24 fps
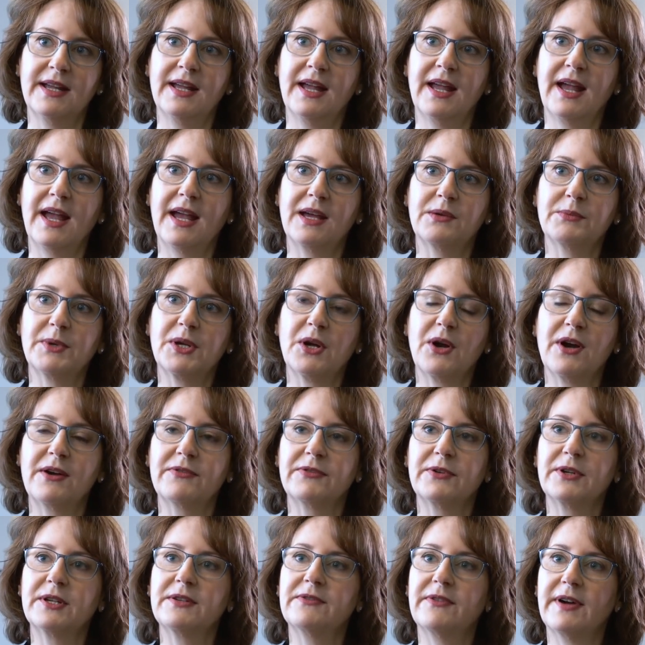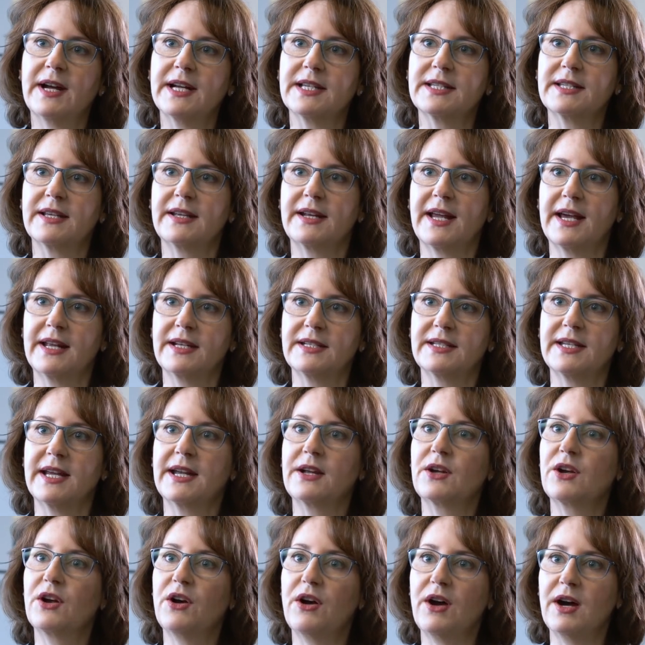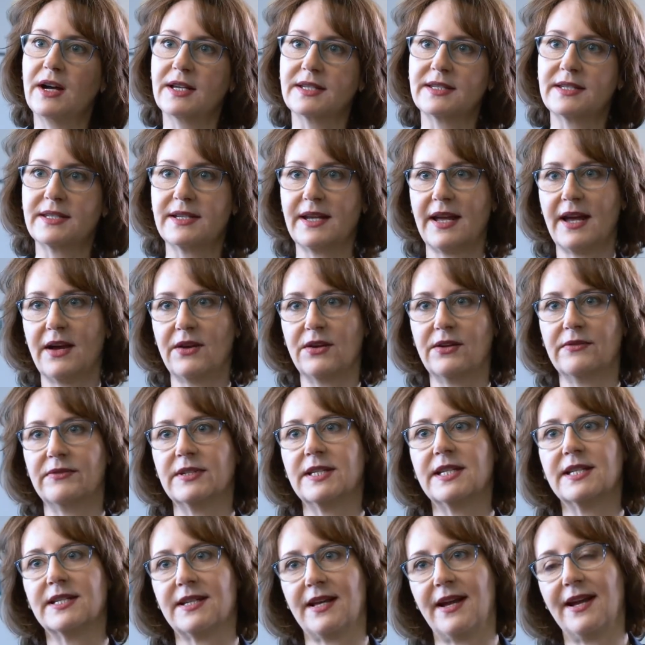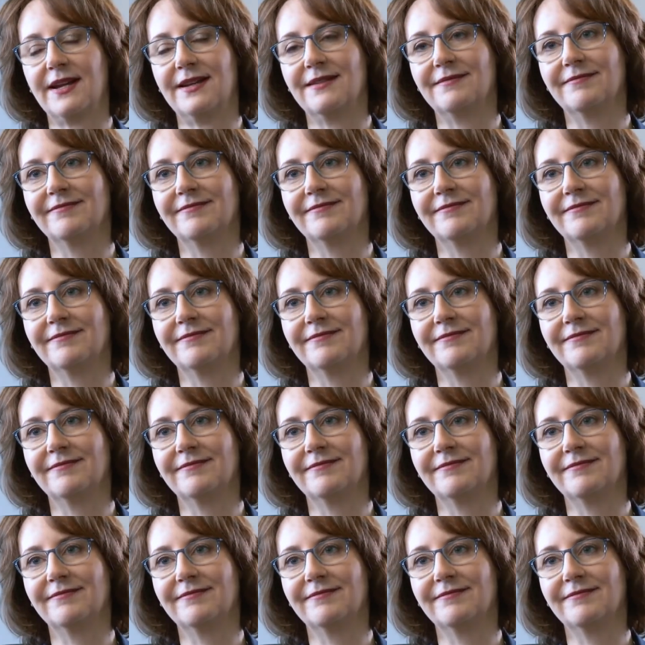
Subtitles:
and we offer advice on how to take cost out of a design.